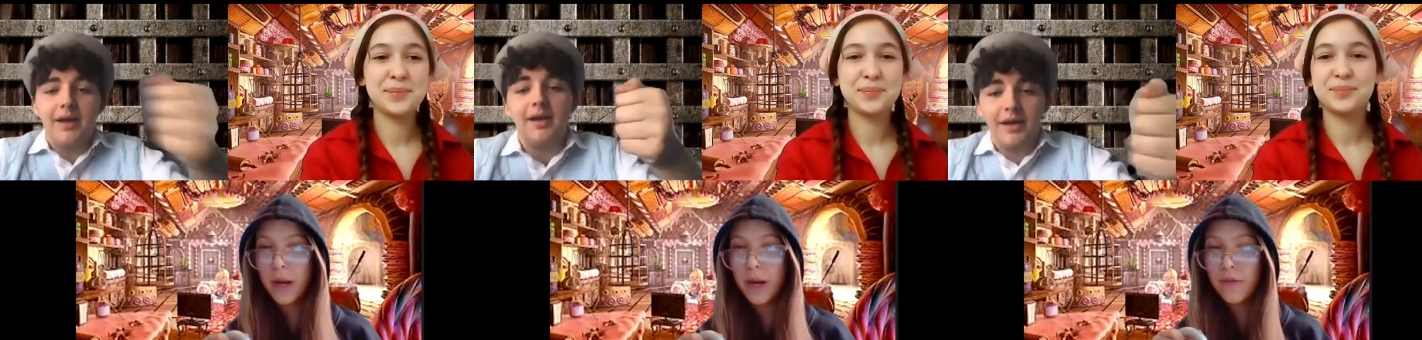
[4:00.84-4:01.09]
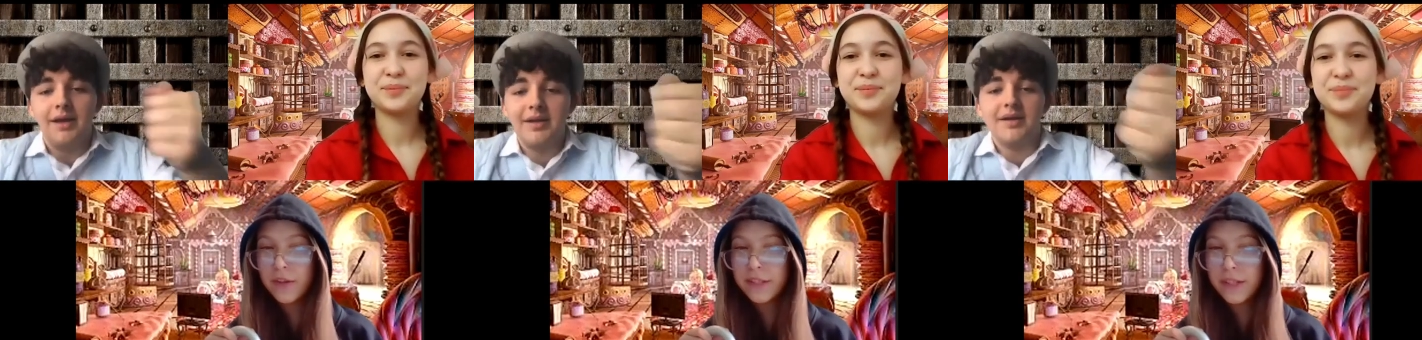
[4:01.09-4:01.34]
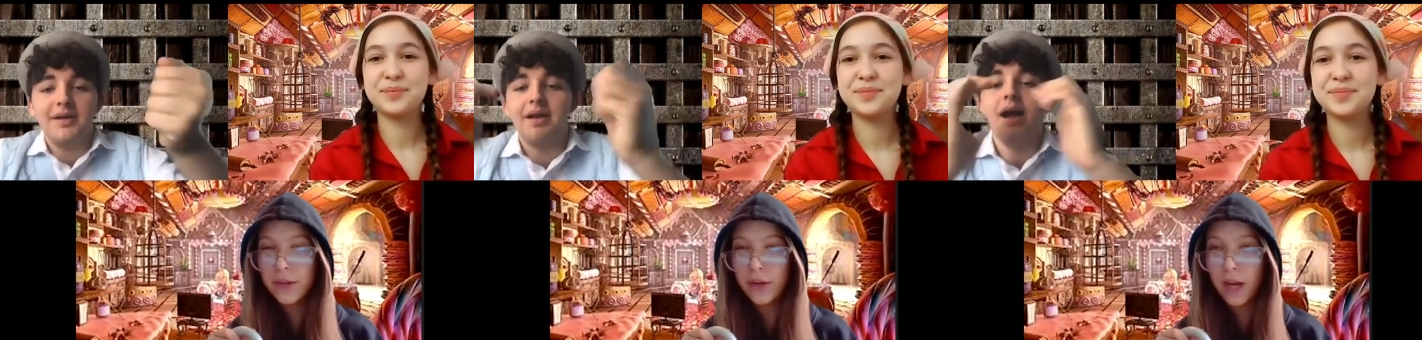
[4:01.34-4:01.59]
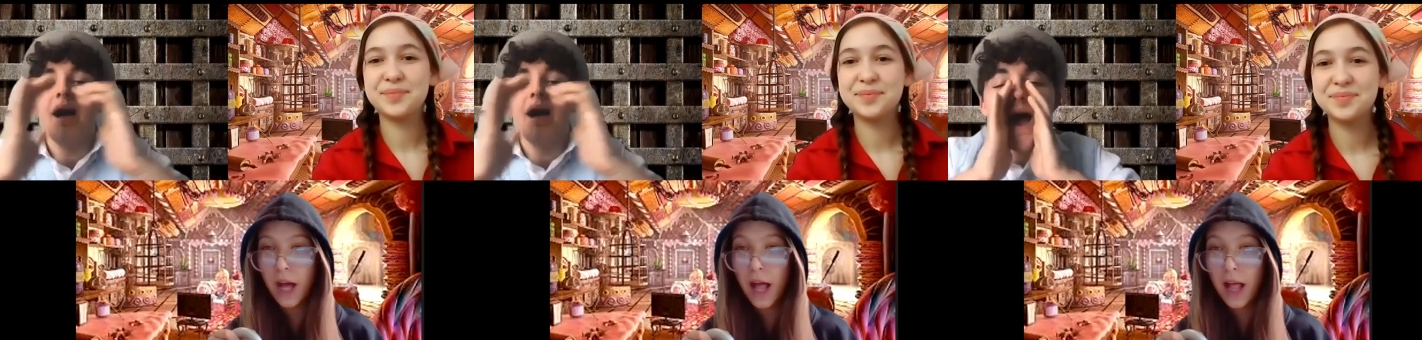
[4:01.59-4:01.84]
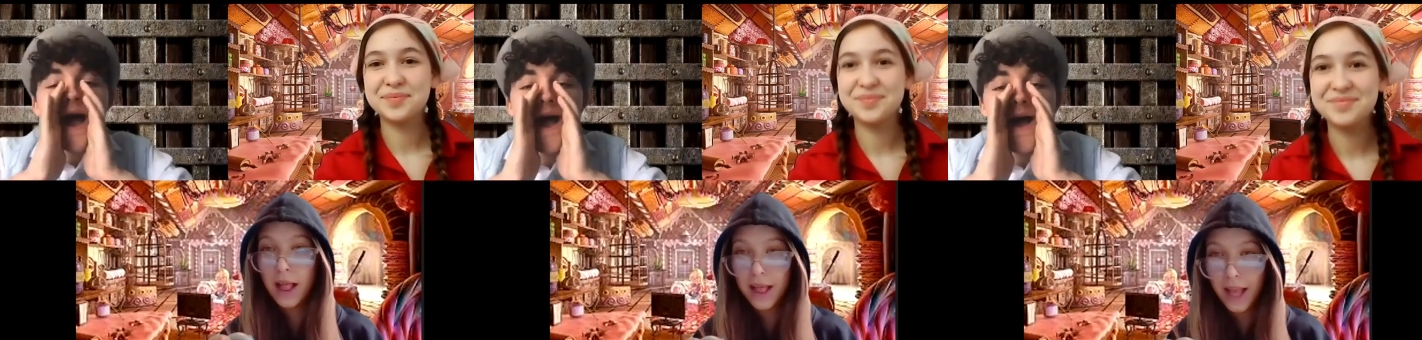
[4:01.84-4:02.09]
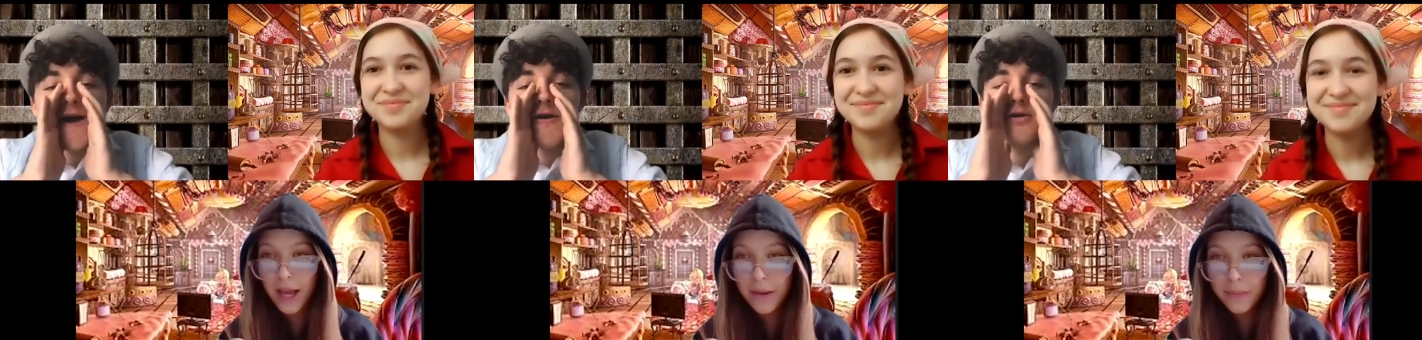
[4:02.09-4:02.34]
Speaker 1: for dinner.
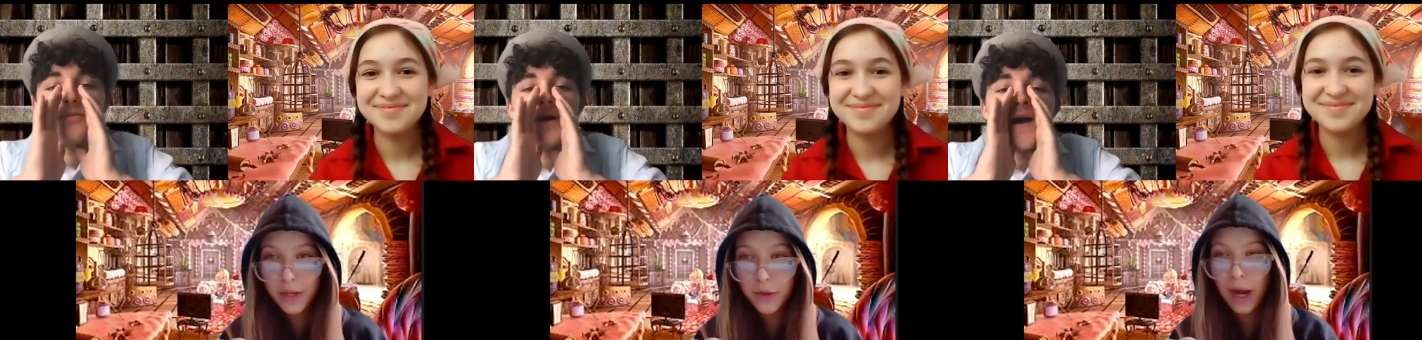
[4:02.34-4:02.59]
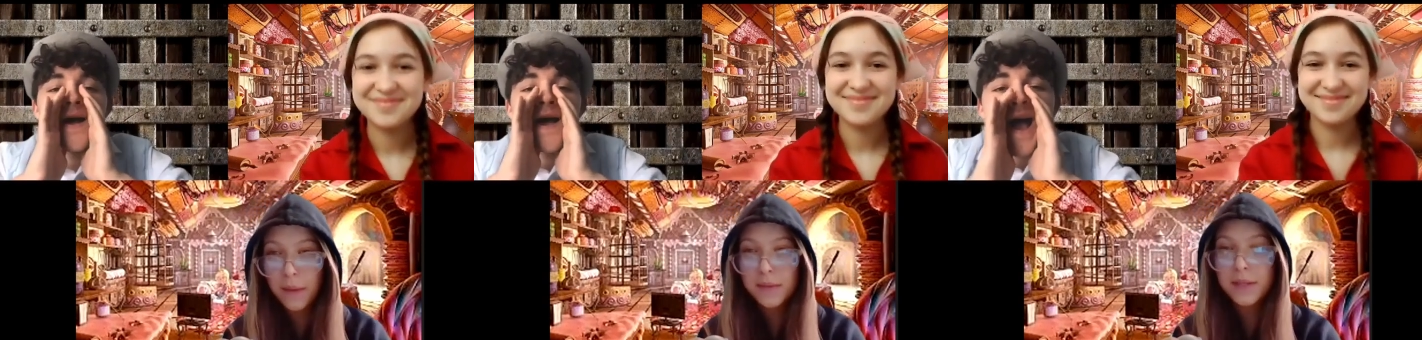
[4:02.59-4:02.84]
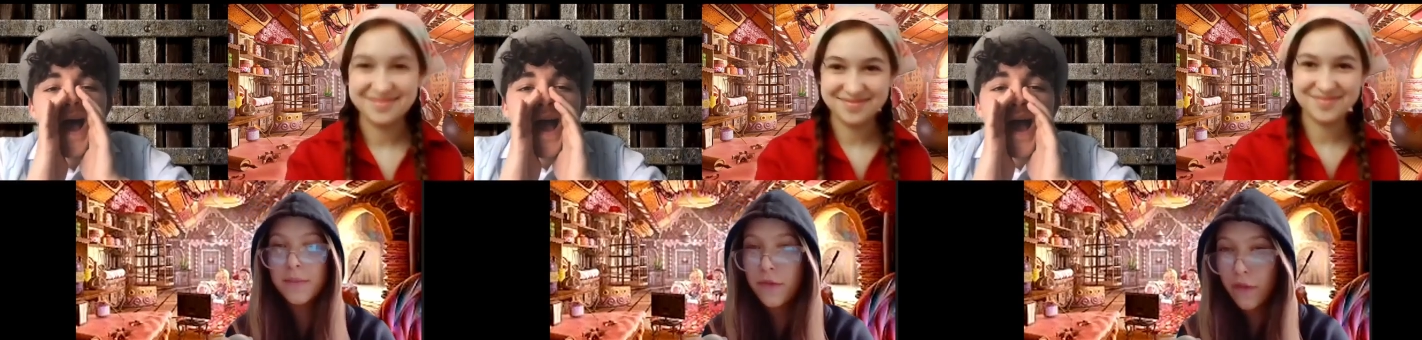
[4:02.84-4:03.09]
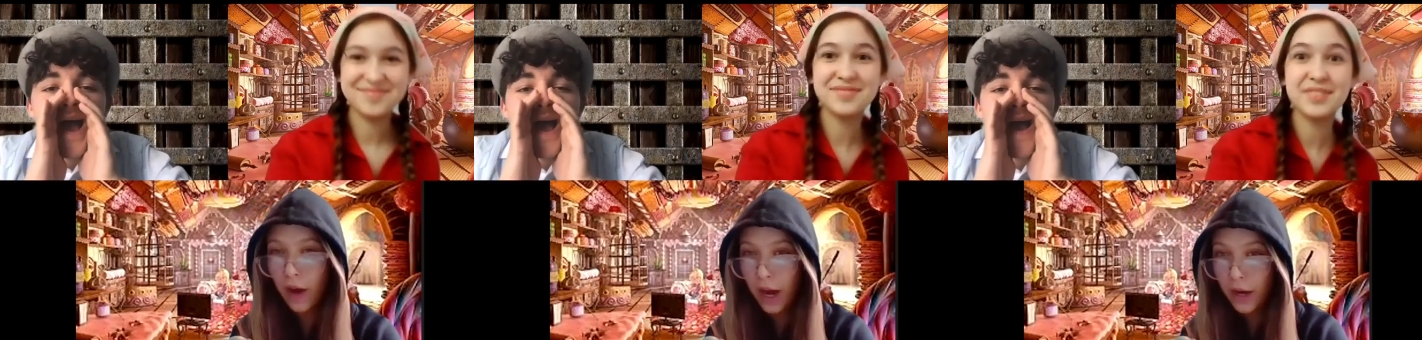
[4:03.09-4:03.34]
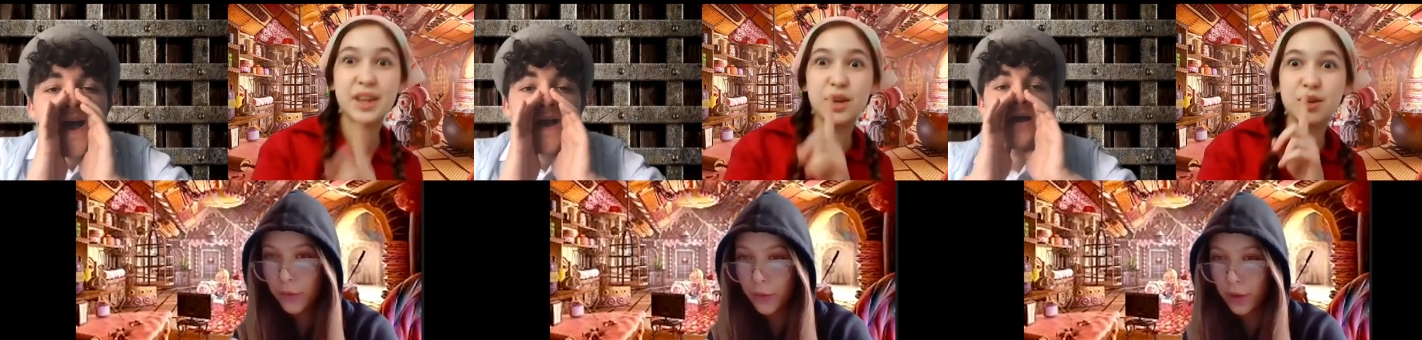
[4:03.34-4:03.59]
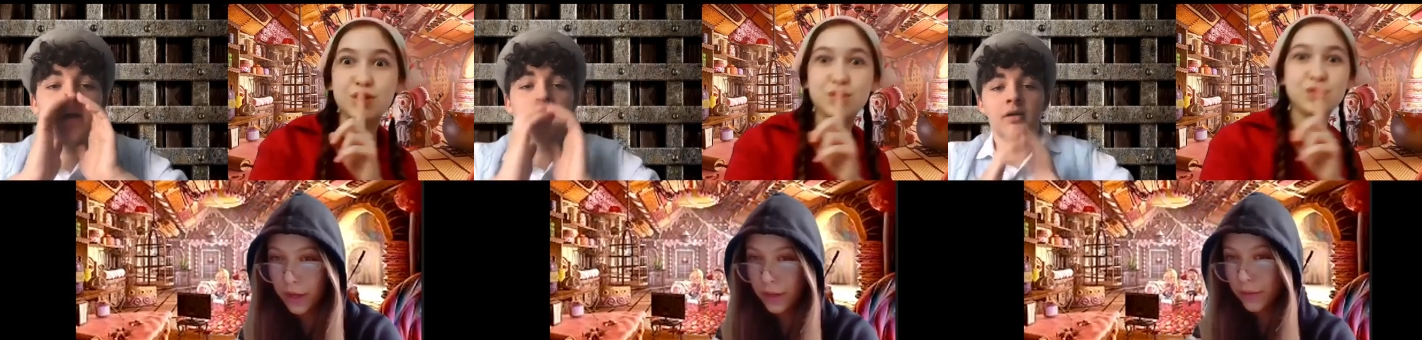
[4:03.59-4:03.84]
Let me grab some
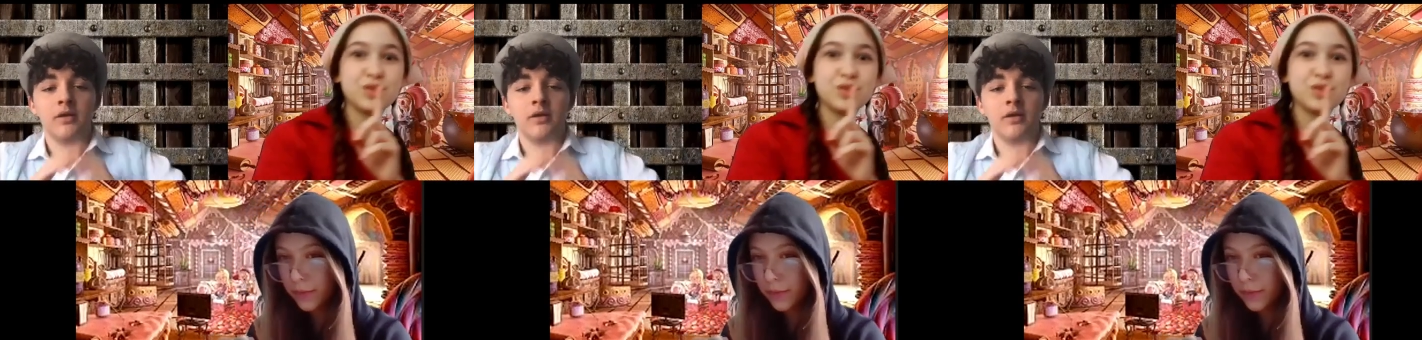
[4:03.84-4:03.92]
firewood.